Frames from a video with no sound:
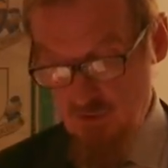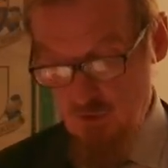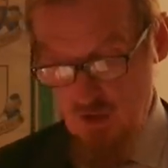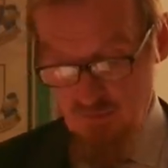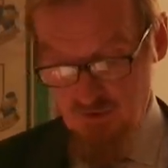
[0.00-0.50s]
the
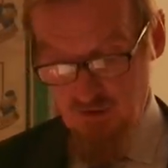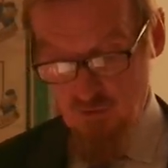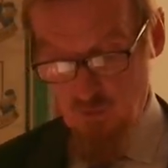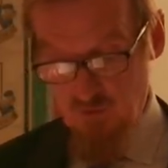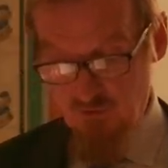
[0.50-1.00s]
new
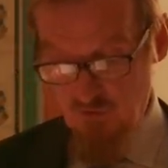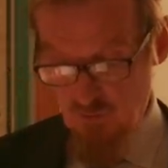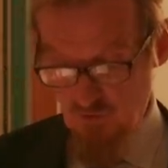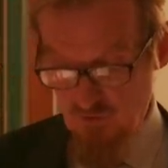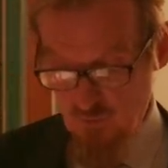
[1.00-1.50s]
American ones in the
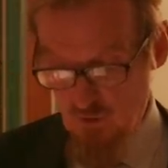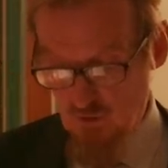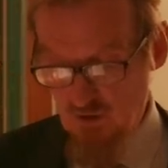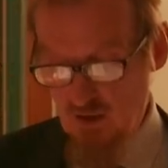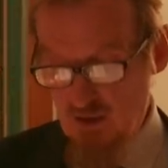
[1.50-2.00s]
Muslim
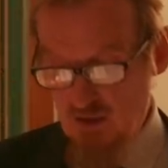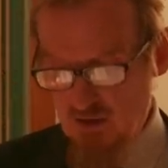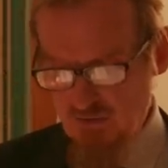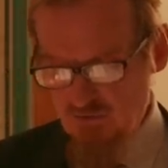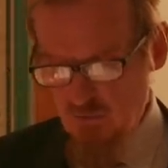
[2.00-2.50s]
world,
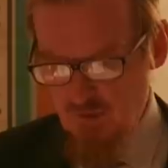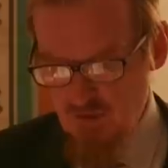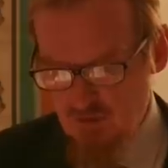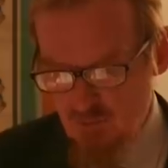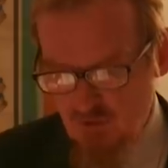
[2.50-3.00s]
can thus
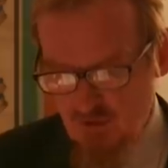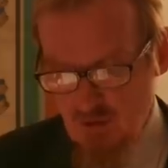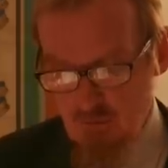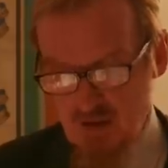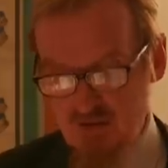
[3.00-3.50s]
appear to present
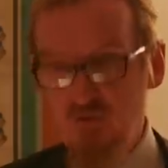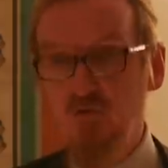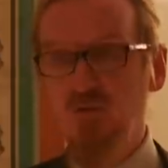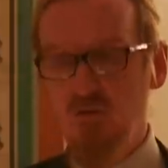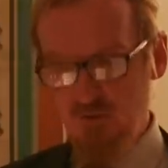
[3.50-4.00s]
a
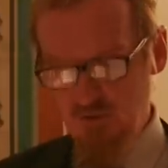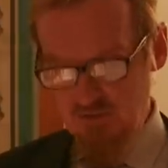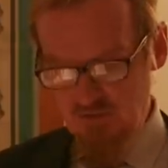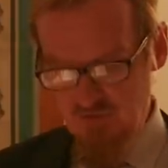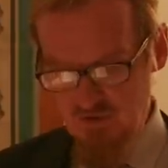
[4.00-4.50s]
magisterial
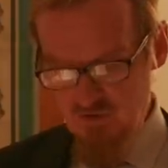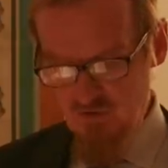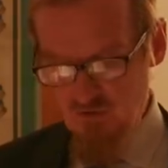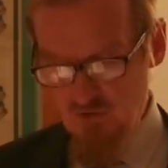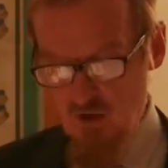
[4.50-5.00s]

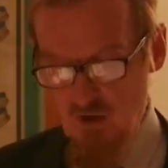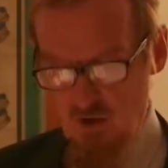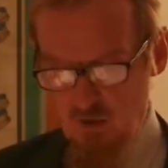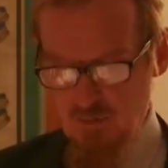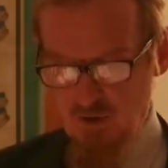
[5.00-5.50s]
exegesis
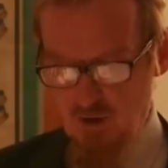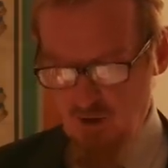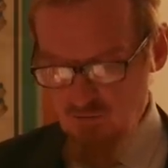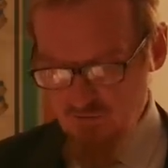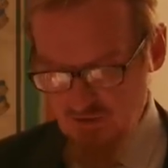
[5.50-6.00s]
on
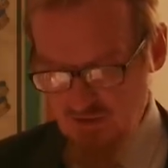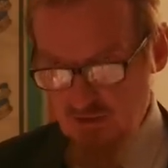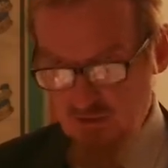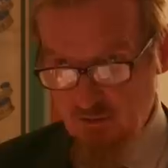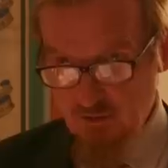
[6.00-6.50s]
behalf of an
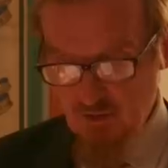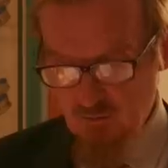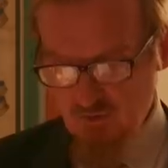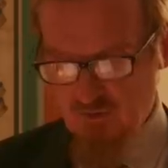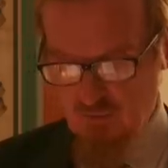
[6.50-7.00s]

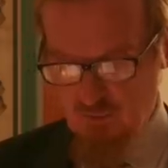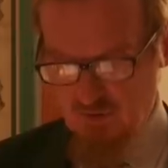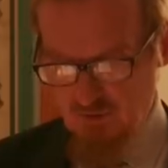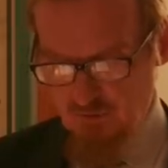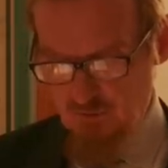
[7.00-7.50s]
Enlightenment
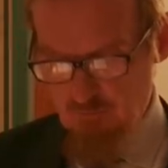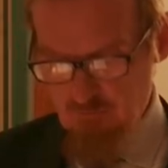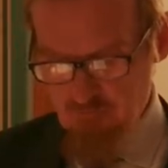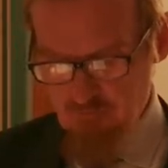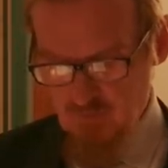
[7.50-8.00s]
imperium.
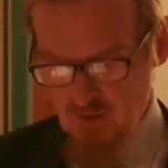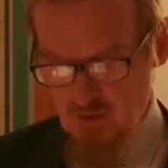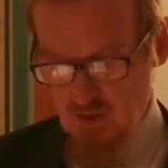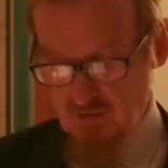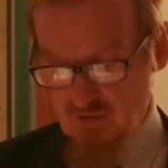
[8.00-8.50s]

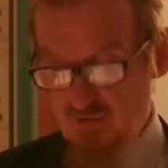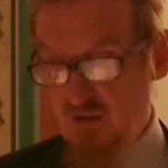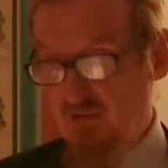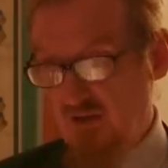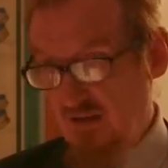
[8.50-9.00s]
And this is
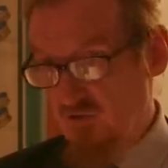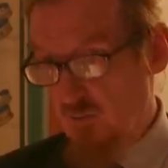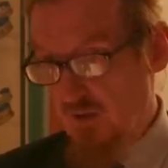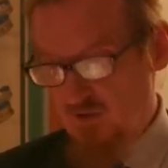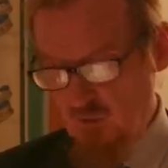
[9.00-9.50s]

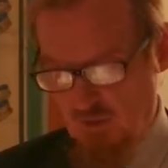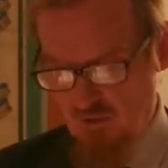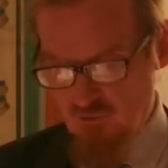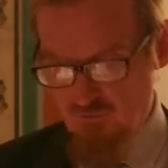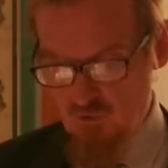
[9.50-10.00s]
exacerbated by
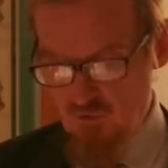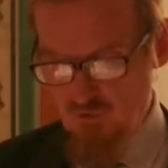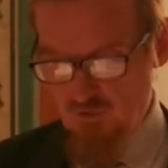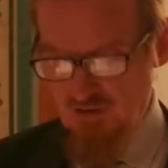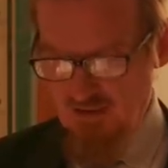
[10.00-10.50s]
the
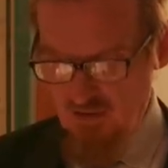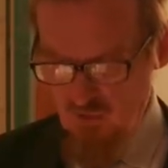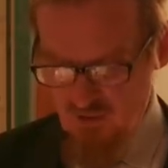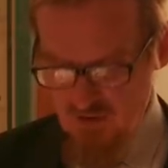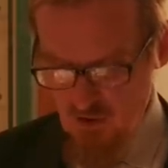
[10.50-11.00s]
refusal to allow
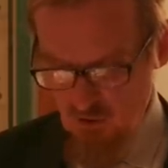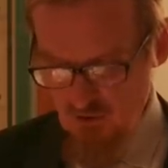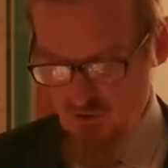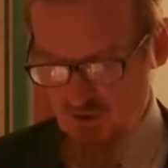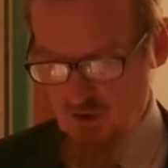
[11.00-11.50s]

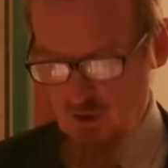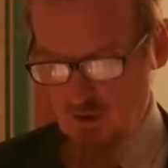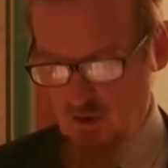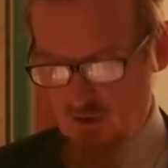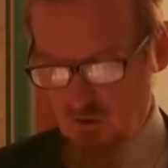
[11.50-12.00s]
theology
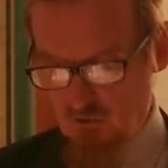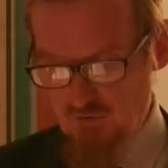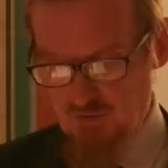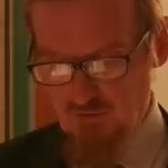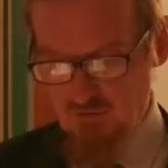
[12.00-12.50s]
a
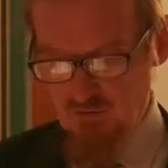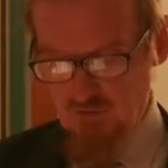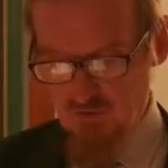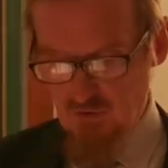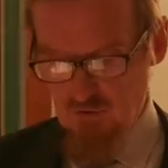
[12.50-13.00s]
context in
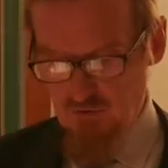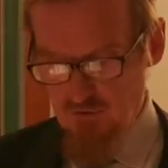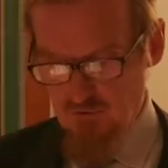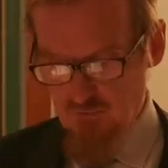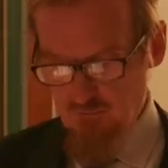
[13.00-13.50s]
such
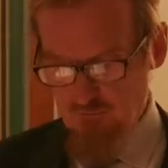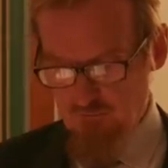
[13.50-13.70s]
colleges.